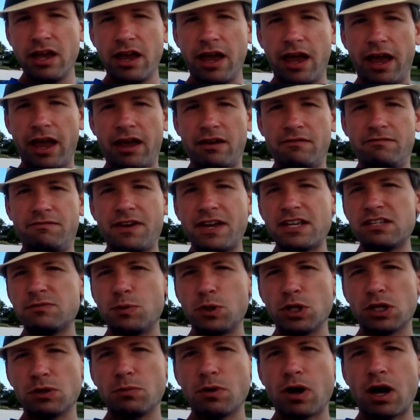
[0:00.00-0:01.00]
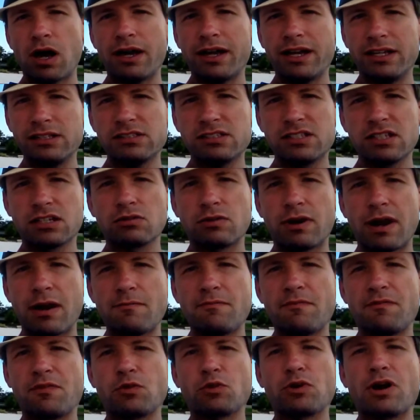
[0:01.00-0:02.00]
And Facebook bought
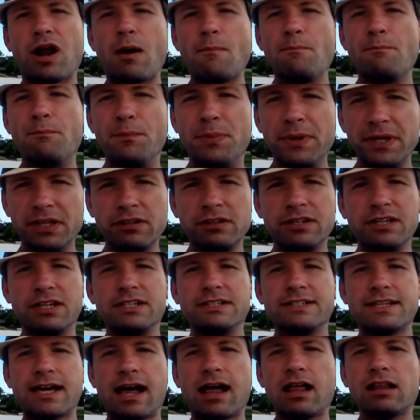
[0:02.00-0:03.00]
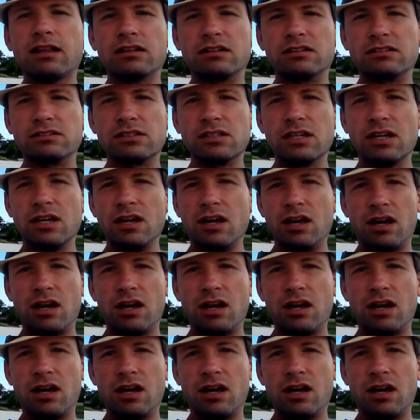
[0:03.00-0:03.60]
Instagram for a billion dollars.